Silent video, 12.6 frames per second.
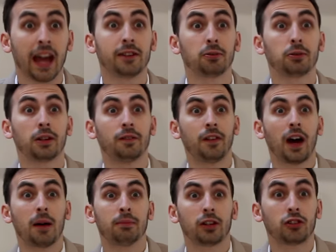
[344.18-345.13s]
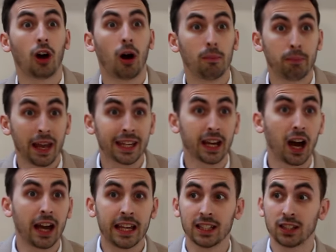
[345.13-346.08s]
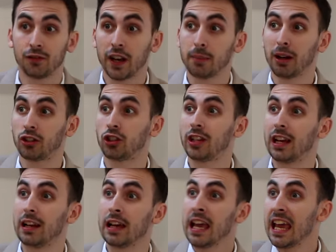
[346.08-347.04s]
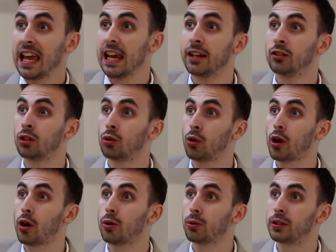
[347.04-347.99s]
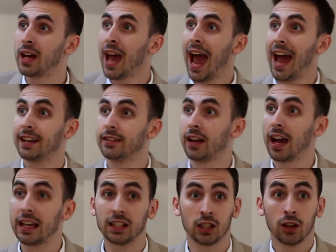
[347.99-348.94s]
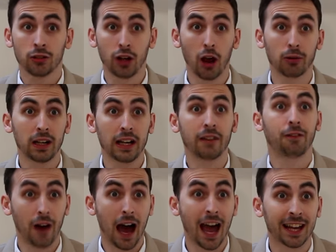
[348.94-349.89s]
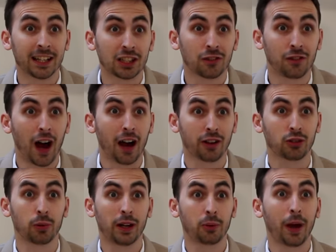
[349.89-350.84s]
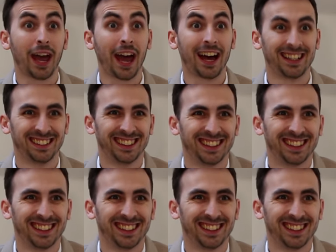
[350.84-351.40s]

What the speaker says: Can you confirm that Tom Baker is very much still in the road and is totally fine as far as we're aware?